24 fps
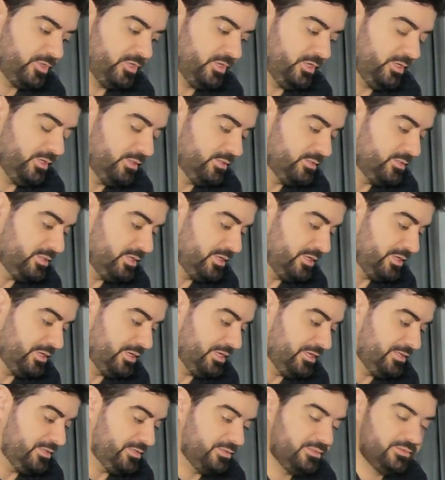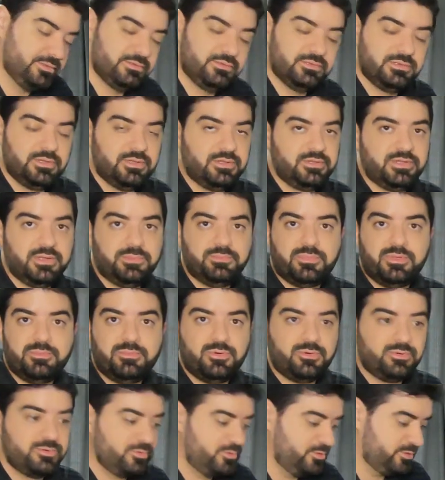And some
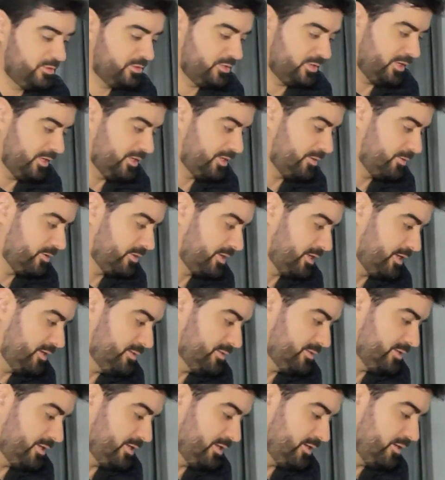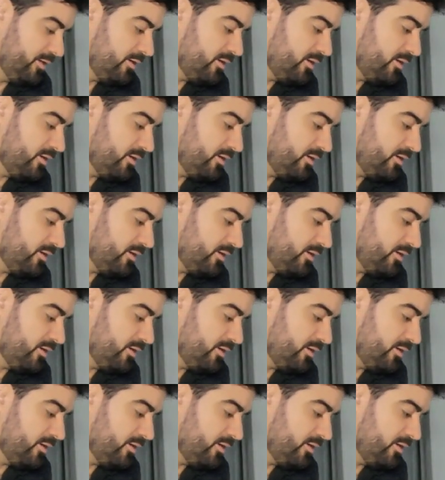people can say,